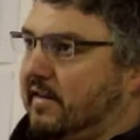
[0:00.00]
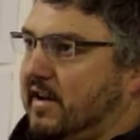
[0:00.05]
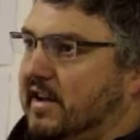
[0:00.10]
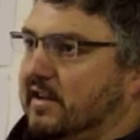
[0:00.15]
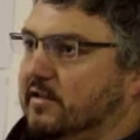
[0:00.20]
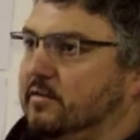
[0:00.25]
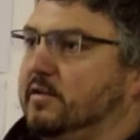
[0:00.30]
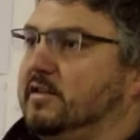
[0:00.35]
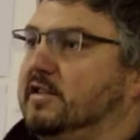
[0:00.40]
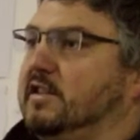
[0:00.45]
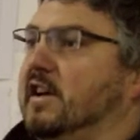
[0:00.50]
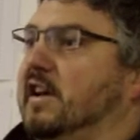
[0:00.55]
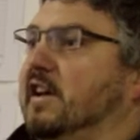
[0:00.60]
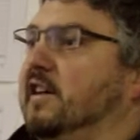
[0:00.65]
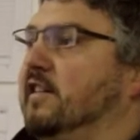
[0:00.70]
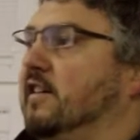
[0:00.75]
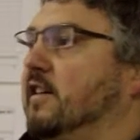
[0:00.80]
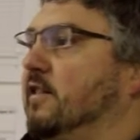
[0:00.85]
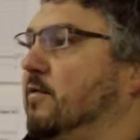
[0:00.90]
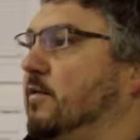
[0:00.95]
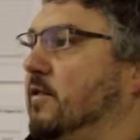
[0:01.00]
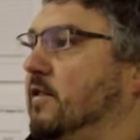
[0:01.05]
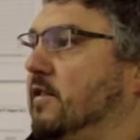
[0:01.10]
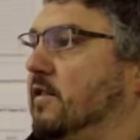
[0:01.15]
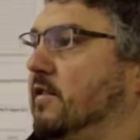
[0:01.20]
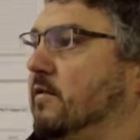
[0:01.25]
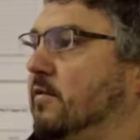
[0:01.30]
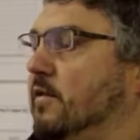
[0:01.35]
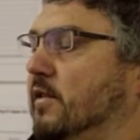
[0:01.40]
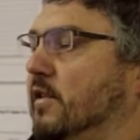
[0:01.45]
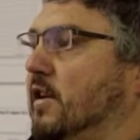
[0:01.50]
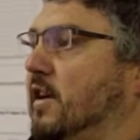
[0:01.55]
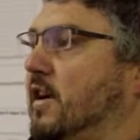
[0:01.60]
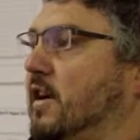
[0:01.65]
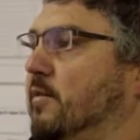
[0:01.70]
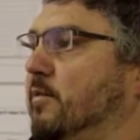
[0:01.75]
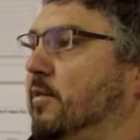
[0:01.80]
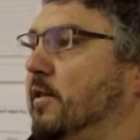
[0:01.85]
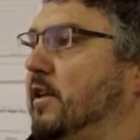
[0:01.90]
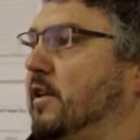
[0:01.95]
as we're standing there with the
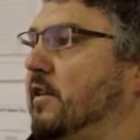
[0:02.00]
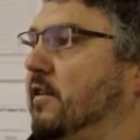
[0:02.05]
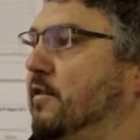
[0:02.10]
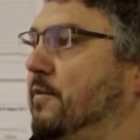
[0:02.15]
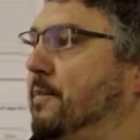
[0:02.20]
iPad.